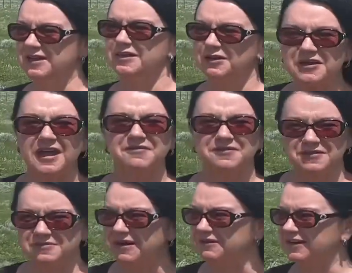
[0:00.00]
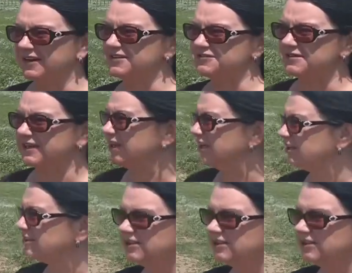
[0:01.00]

They look after them out here. It's really good.